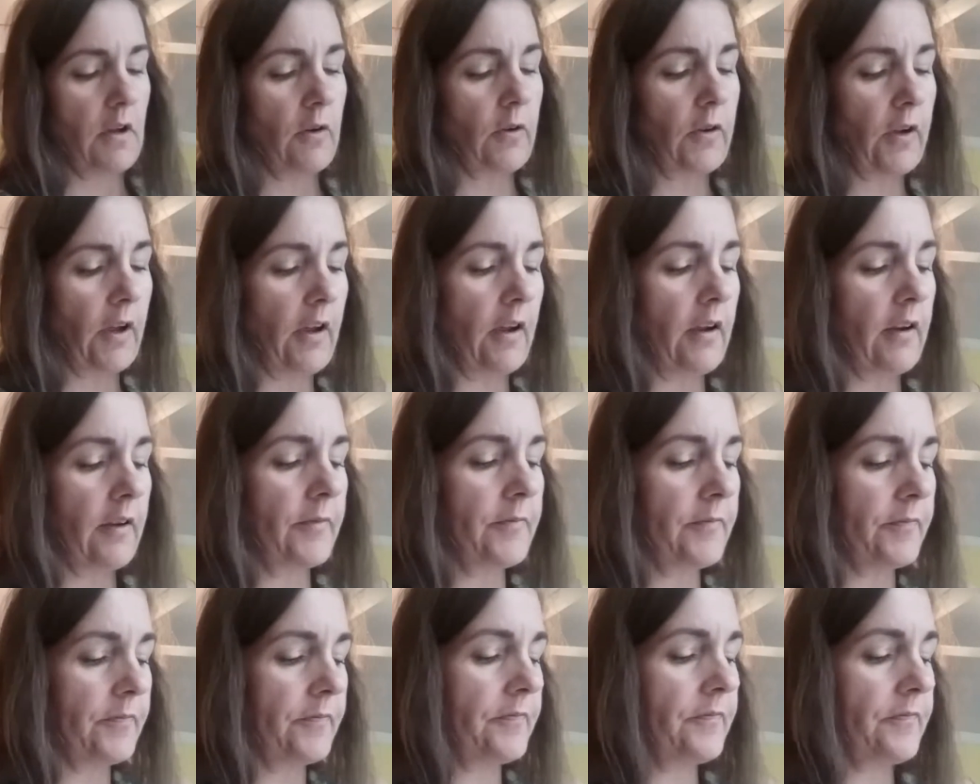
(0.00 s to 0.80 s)
Okay.
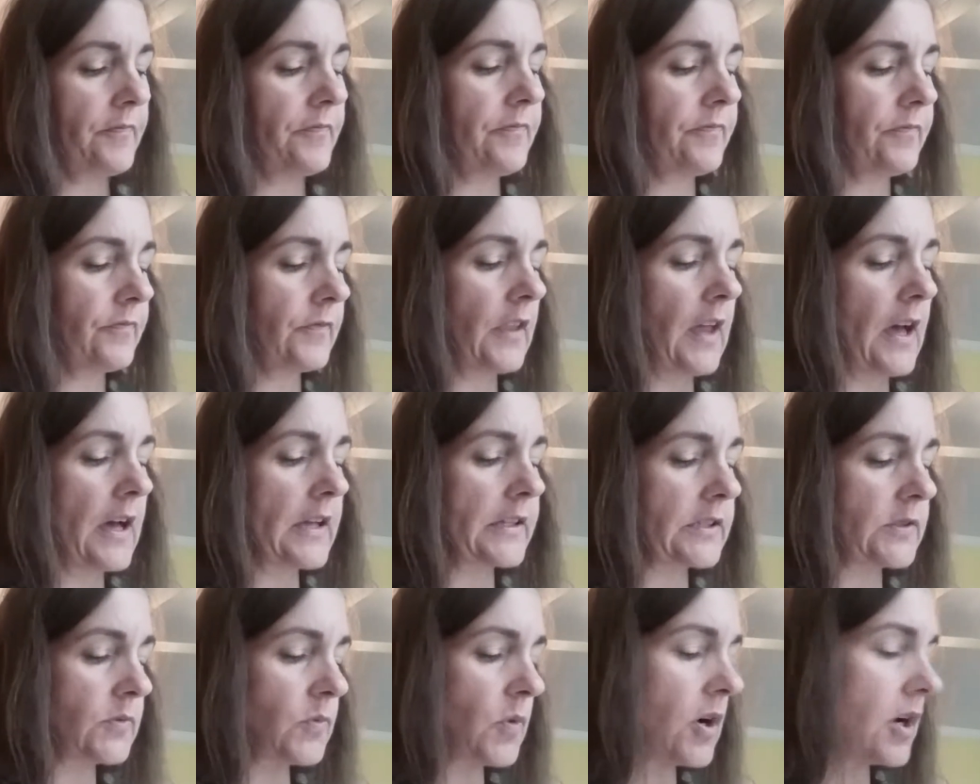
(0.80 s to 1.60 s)

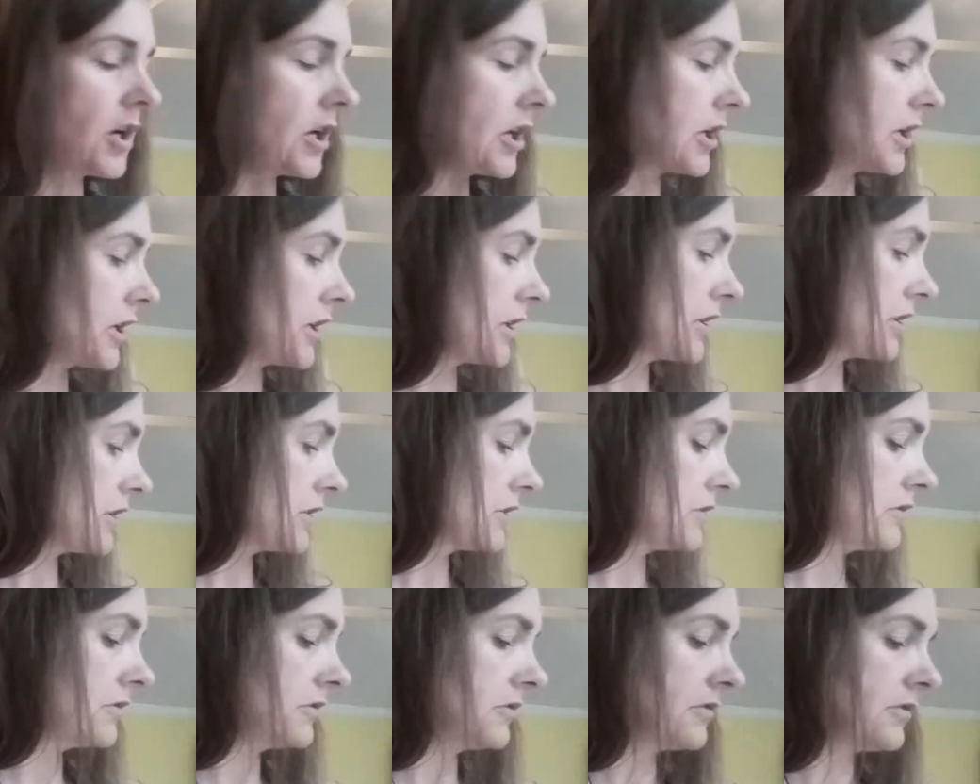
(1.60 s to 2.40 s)
Last
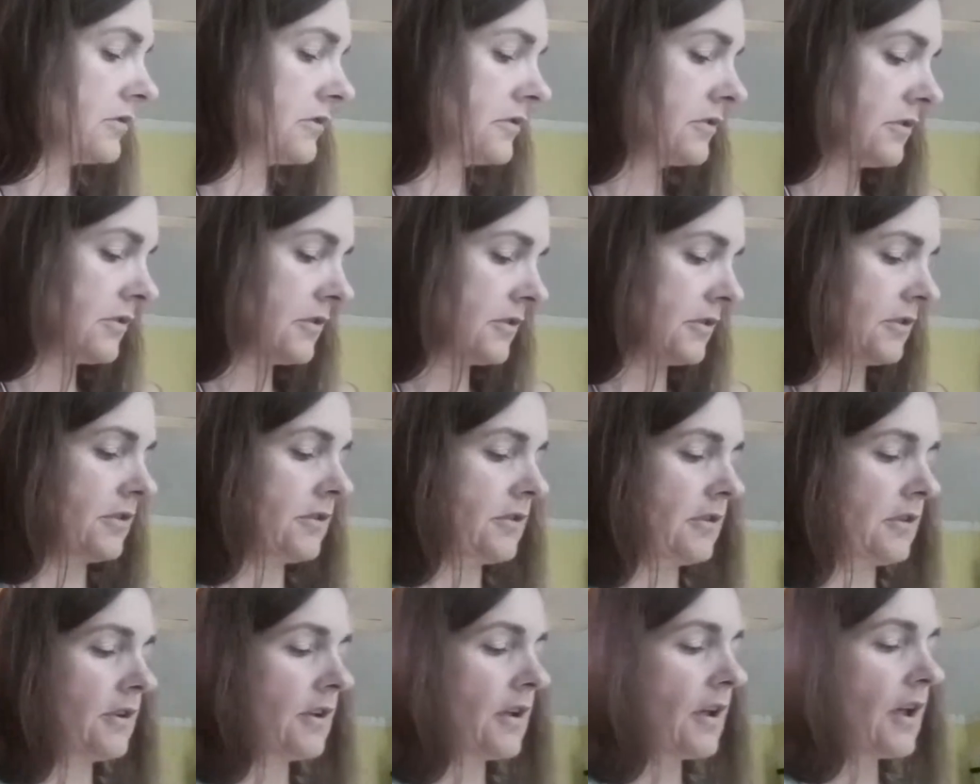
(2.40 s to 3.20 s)
one.
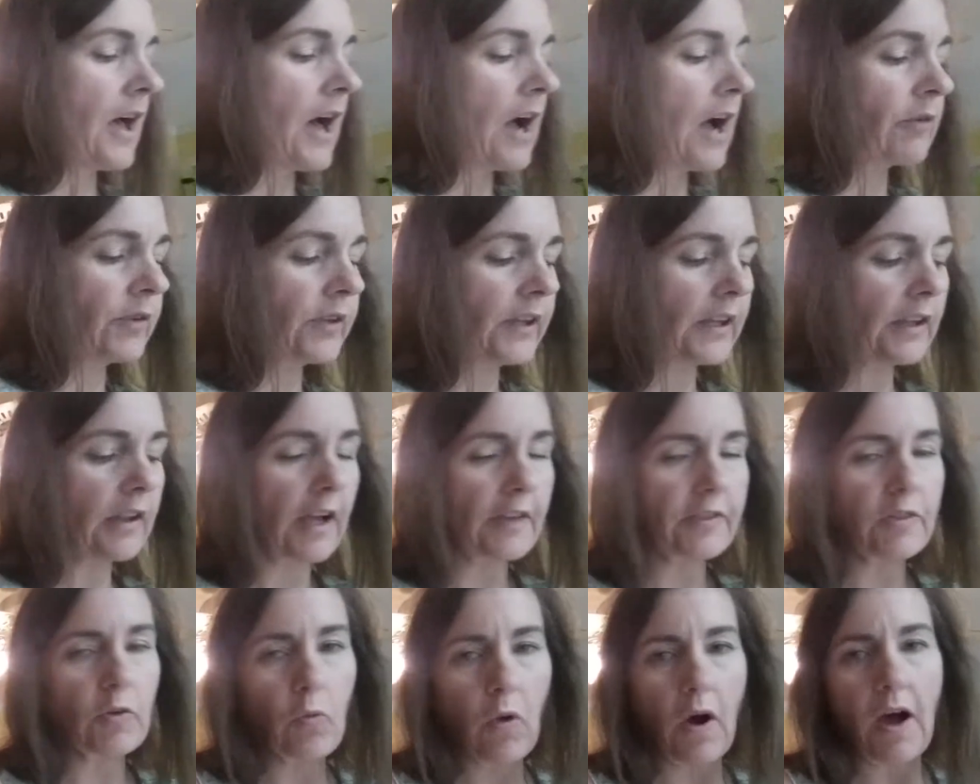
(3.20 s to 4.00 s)
I really
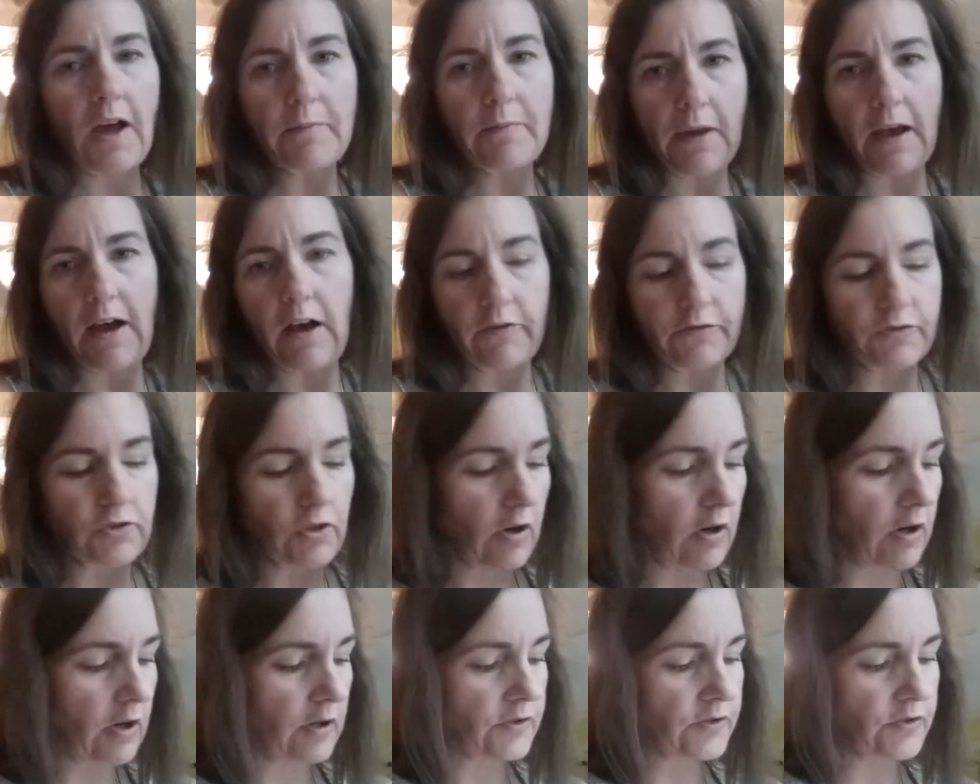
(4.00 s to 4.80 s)
like the wide mouth
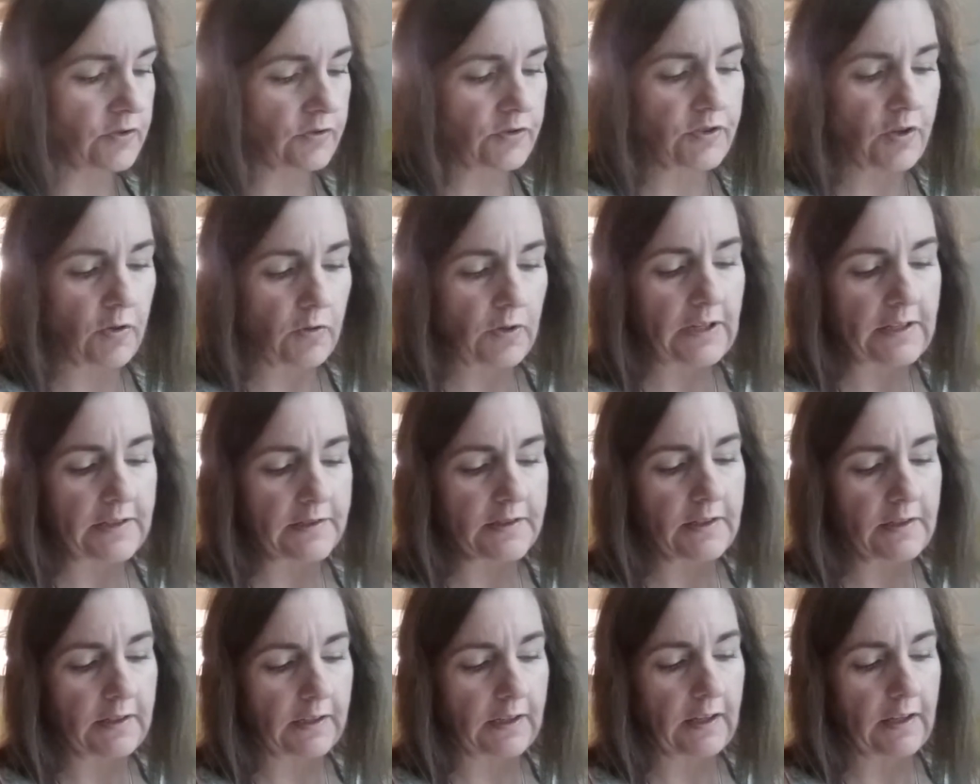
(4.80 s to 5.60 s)
jars. They're so
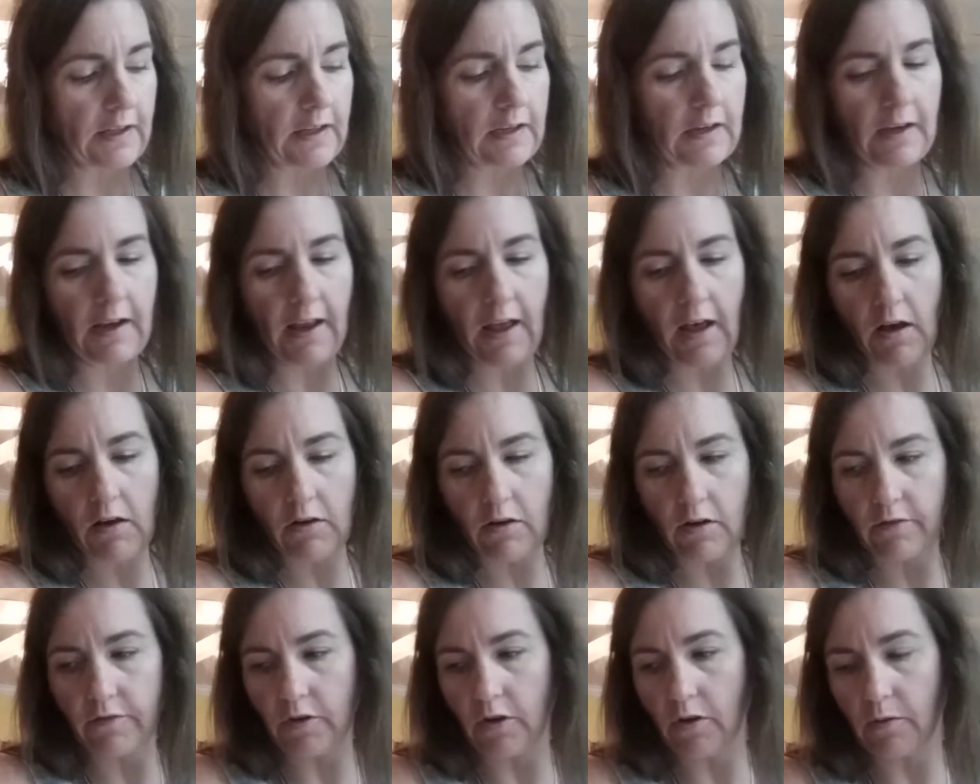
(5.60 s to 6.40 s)
easy to get in and
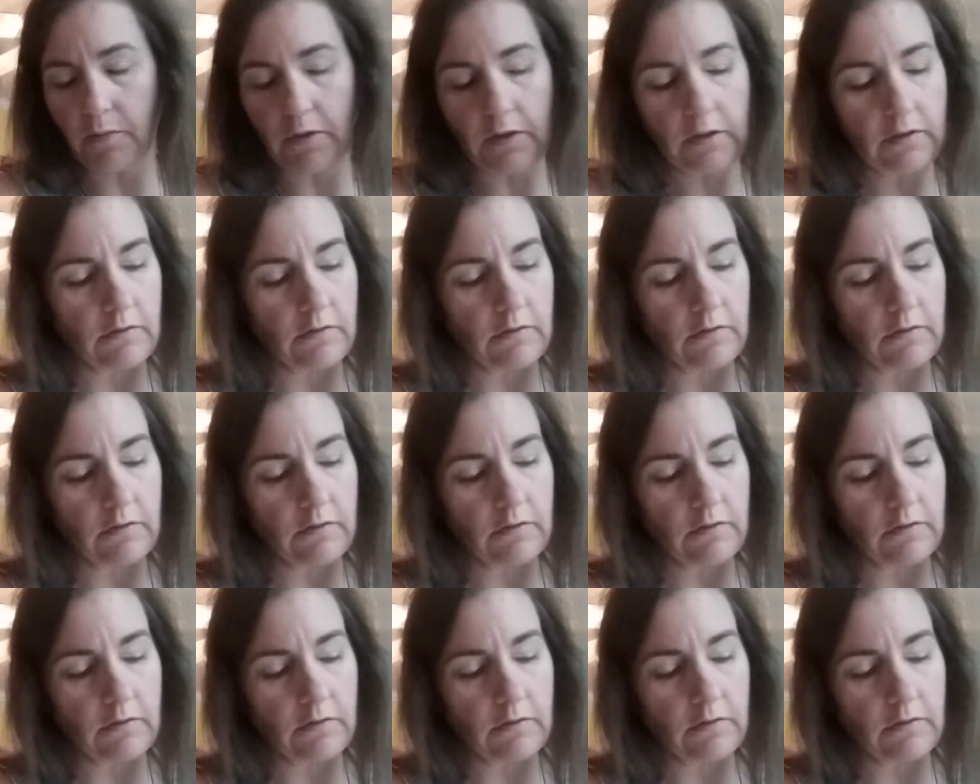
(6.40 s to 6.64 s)
out of them.